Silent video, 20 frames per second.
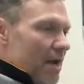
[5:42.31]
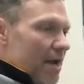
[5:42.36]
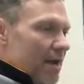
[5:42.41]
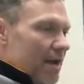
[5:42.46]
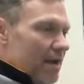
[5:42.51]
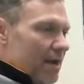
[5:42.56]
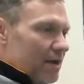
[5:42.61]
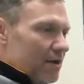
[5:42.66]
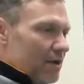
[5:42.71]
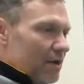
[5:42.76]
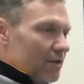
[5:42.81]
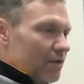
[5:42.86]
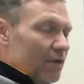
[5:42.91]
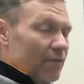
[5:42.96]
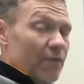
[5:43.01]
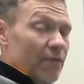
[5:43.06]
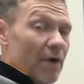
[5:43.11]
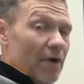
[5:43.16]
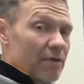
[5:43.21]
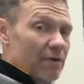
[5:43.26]
And the
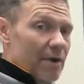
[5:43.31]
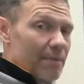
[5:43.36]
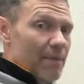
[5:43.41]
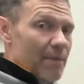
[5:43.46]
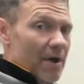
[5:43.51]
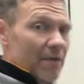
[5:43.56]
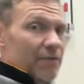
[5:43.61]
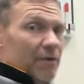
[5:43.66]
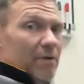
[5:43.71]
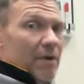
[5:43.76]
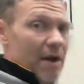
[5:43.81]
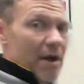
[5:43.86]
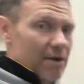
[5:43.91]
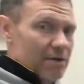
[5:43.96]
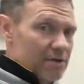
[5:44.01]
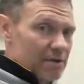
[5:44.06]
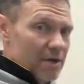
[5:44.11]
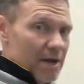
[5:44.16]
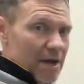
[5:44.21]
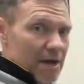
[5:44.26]
farther up off the ground
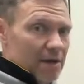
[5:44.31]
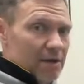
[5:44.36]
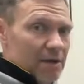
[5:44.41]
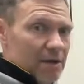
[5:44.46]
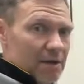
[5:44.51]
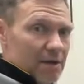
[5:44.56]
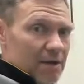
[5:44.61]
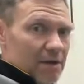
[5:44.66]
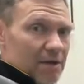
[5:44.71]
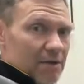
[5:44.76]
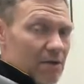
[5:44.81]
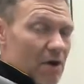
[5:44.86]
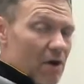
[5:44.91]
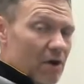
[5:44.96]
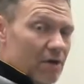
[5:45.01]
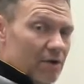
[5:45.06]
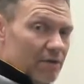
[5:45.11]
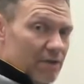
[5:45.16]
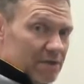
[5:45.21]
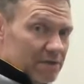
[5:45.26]
you get, the
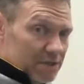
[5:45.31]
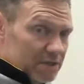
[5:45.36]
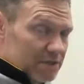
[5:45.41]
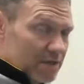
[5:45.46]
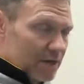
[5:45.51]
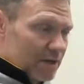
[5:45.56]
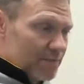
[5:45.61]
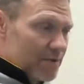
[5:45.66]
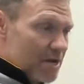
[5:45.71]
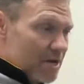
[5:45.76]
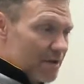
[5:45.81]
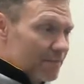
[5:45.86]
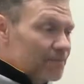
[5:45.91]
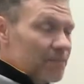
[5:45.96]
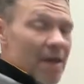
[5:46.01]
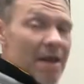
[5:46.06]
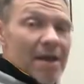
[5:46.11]
harder this is going to be.